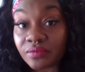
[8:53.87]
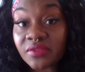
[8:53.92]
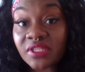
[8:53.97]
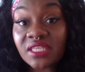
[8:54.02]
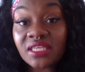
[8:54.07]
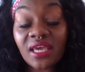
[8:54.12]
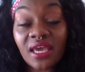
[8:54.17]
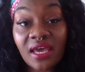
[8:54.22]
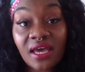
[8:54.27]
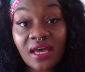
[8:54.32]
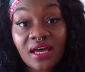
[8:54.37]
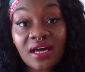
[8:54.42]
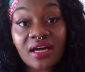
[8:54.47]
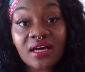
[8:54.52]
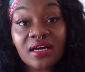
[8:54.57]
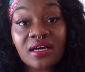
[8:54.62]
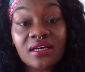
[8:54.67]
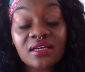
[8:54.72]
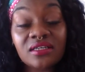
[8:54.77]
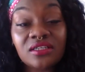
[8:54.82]

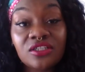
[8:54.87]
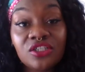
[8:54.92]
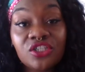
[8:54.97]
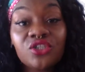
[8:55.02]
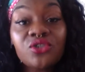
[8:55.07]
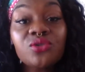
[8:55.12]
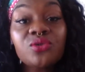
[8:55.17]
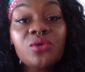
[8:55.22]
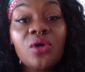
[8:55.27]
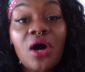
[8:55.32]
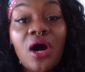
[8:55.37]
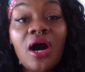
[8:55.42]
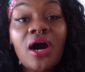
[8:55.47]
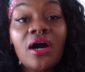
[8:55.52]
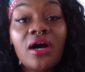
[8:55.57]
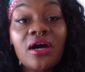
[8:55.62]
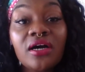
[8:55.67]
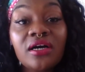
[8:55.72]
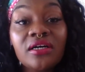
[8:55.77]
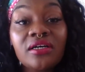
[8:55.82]
Yeah, you
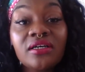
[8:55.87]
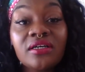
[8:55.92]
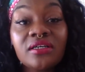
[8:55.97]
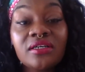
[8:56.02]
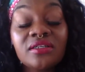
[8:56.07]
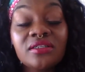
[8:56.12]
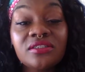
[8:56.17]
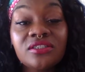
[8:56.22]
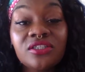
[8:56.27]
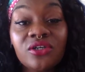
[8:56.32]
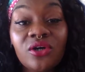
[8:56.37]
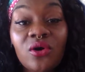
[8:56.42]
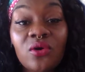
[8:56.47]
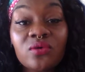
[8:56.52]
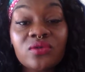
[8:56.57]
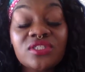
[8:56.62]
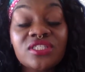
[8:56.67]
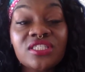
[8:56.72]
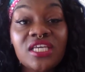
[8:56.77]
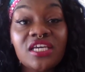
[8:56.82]
are your
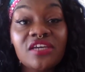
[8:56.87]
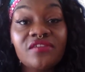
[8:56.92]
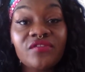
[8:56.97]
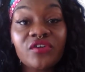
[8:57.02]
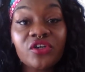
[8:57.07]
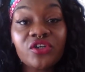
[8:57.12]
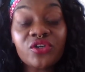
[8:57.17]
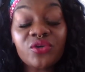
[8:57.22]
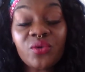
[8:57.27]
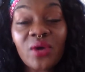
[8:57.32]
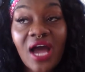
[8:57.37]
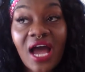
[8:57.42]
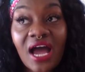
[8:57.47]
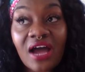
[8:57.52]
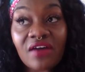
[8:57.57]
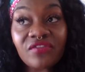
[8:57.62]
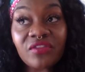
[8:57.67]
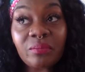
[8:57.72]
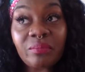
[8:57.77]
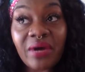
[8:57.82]
own savior. You
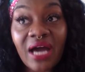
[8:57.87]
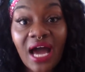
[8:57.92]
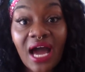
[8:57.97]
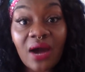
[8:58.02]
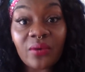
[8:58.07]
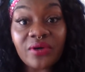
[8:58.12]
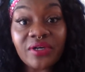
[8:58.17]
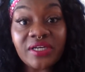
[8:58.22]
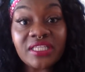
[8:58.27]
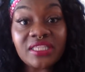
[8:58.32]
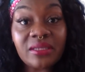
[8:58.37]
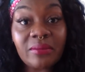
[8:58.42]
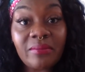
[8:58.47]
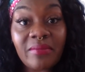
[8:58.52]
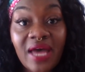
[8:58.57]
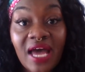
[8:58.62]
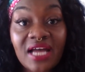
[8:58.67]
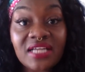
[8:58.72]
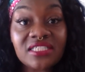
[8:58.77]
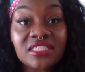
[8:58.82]
have the power and the
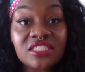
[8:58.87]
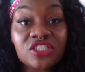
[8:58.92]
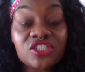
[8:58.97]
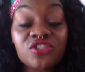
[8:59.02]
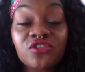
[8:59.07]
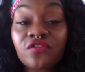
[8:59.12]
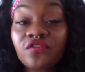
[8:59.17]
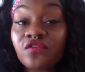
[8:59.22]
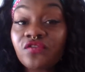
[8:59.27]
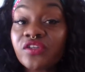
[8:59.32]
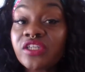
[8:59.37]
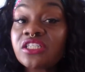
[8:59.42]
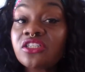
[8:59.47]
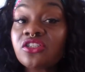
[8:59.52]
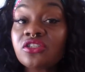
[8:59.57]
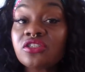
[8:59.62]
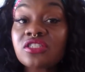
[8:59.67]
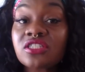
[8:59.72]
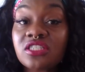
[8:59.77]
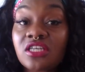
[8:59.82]
magic to free
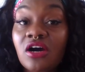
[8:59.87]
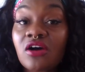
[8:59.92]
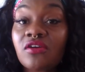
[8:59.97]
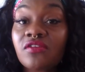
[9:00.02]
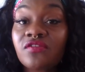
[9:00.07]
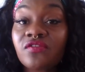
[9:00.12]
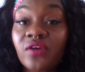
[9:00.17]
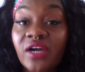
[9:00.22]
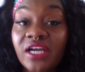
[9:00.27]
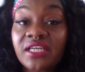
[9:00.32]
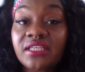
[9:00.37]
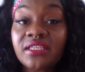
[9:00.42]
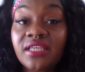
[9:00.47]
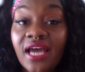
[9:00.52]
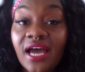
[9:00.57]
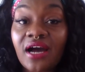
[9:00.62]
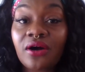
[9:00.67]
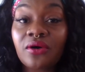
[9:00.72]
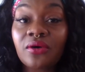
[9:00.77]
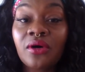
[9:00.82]
yourself right
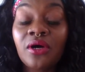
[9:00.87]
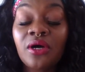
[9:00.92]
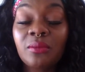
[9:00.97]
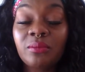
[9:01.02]
now,